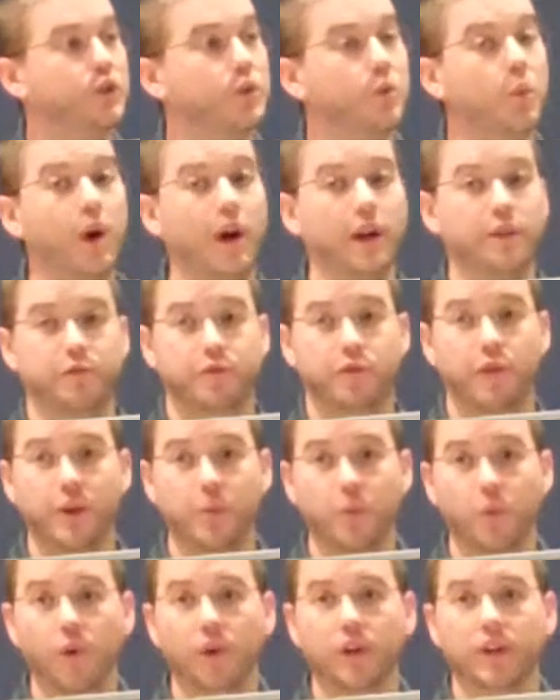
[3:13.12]
UI
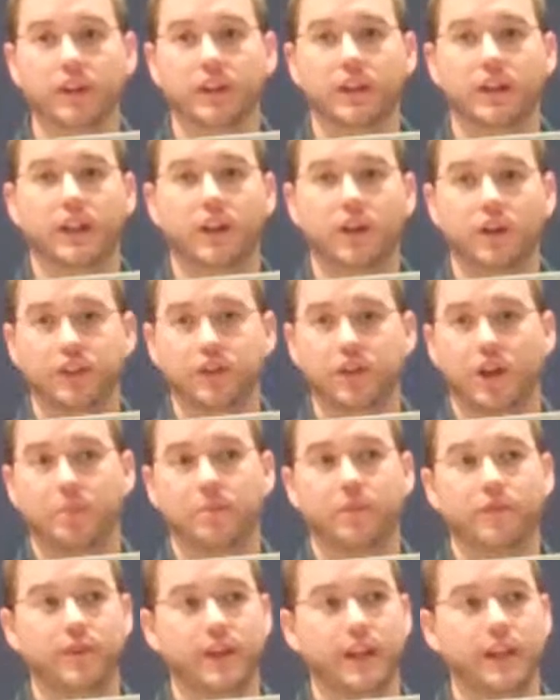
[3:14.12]
framework on top
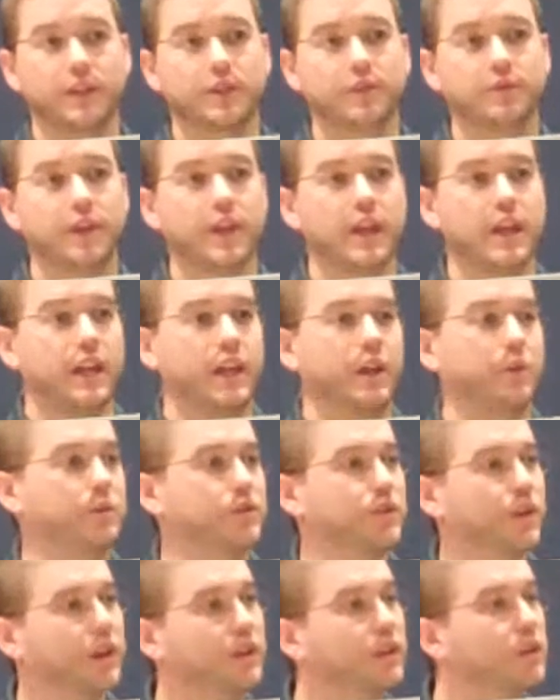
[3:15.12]
of native. And we
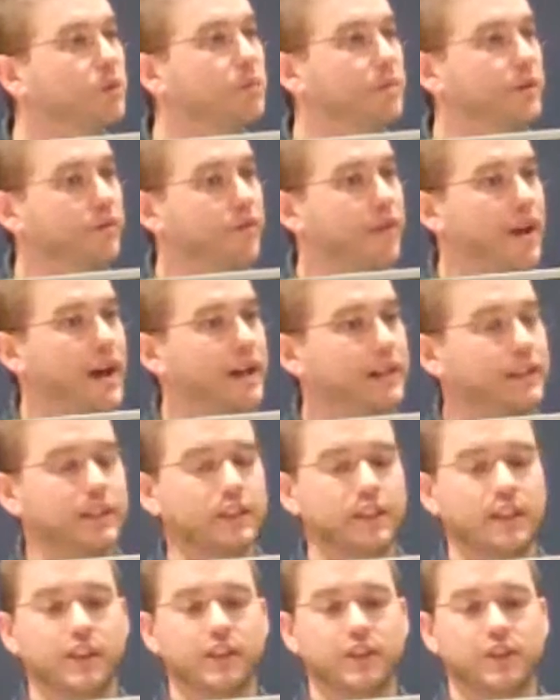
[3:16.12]
saw a little bit of that in
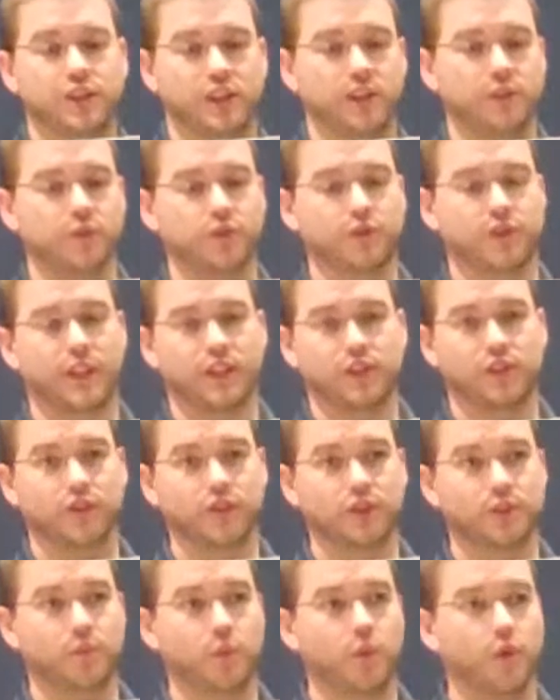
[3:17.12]
the general session
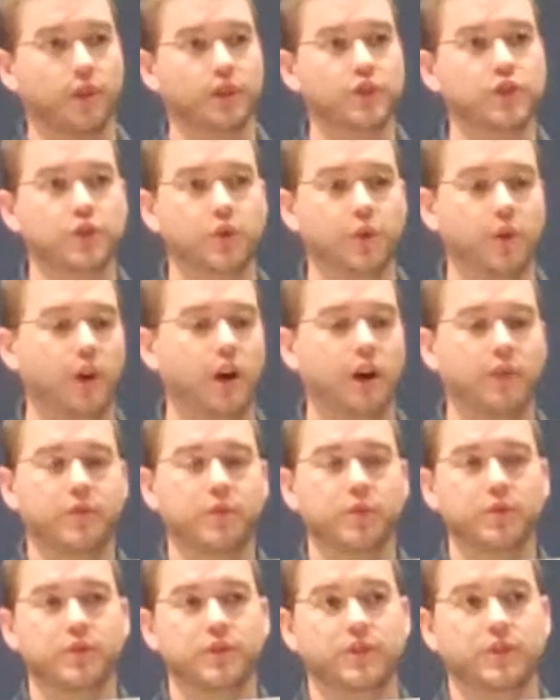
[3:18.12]
this morning, showing off
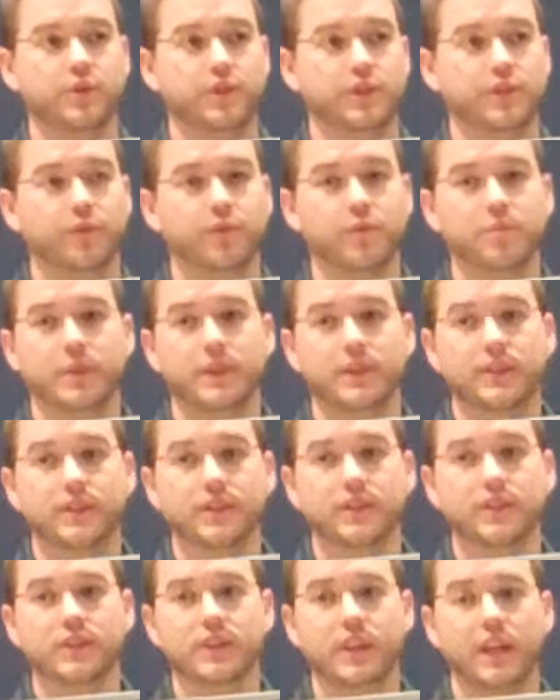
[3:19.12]
those different
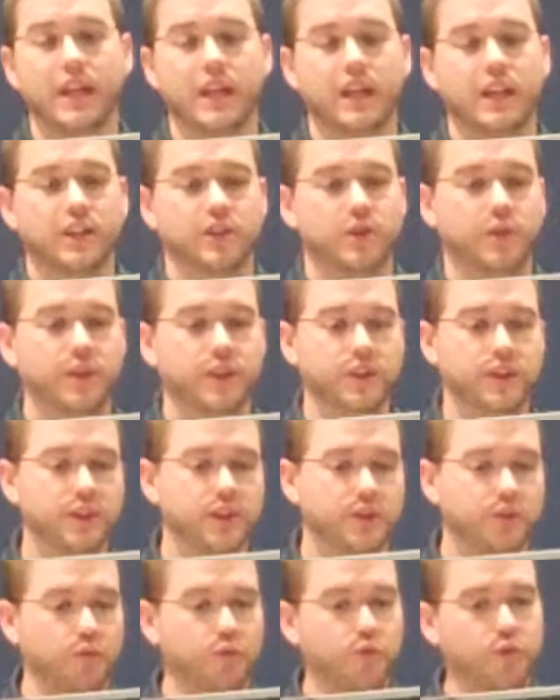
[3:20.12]
pieces. So this
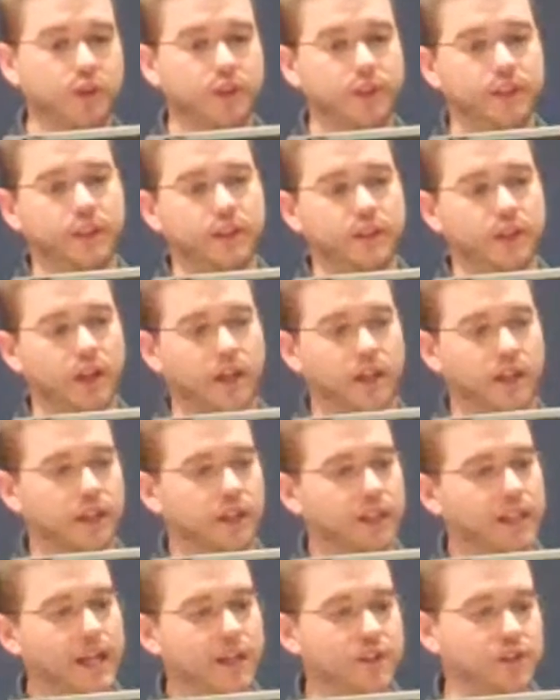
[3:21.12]
is really,
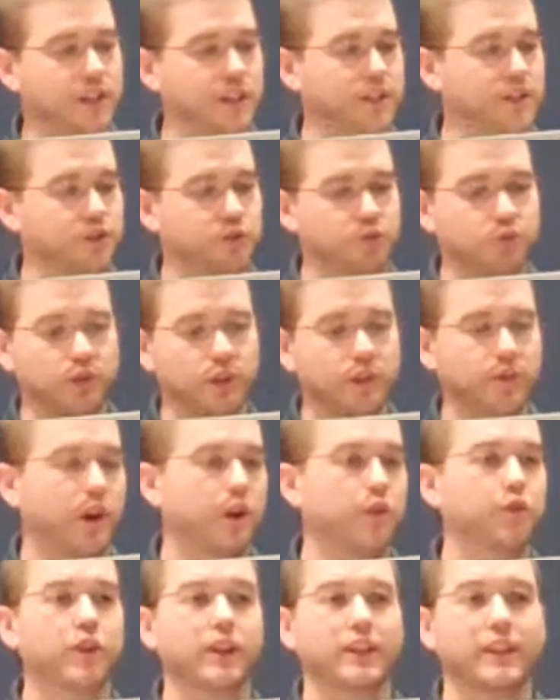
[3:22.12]
Cascades is really
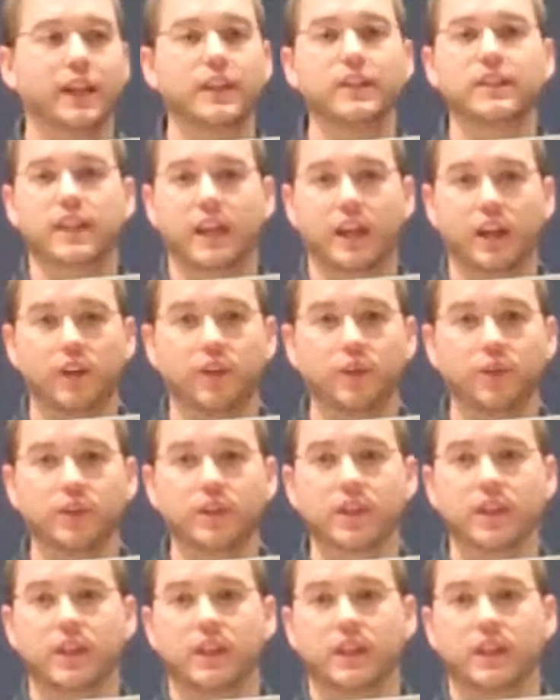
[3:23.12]
around creating that tailored,